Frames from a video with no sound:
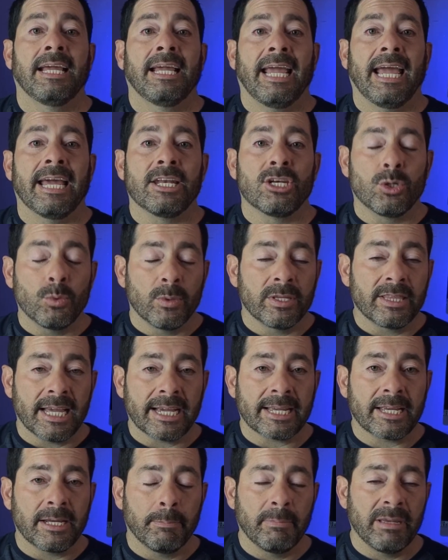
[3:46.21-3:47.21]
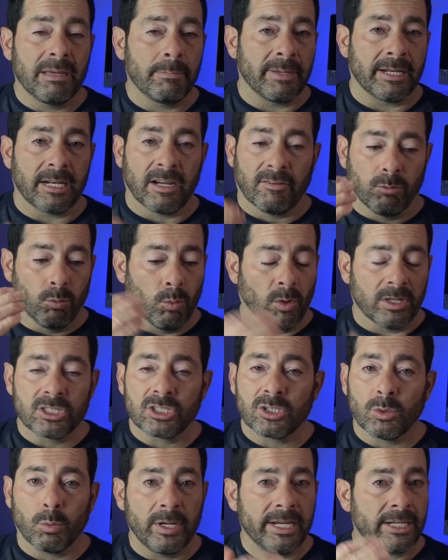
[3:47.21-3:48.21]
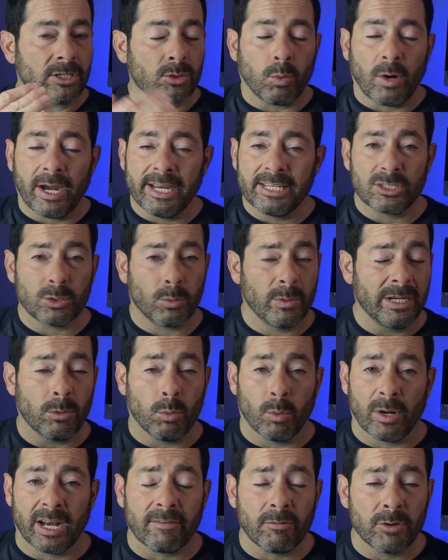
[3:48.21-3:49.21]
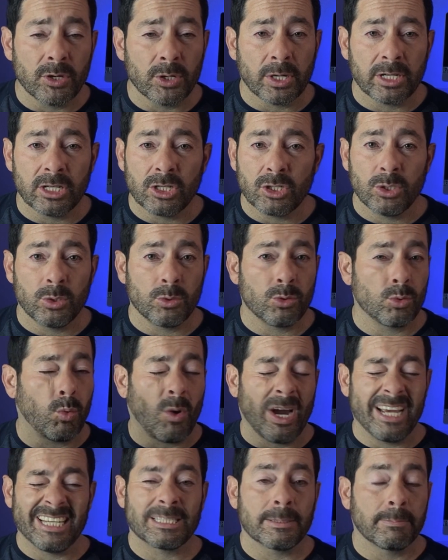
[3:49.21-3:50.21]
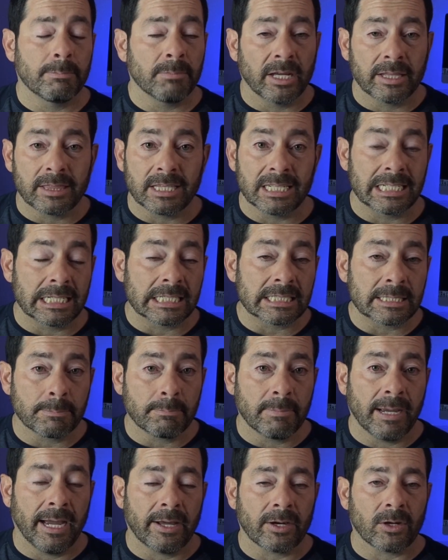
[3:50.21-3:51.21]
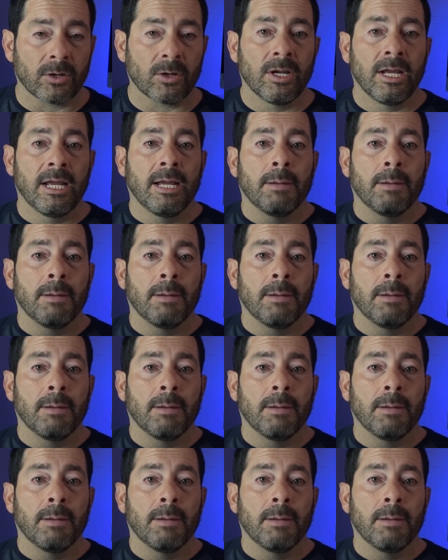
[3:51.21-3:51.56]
And doing that commitment of once a week, twice a week, whatever you're going to do, twice a month, it doesn't matter.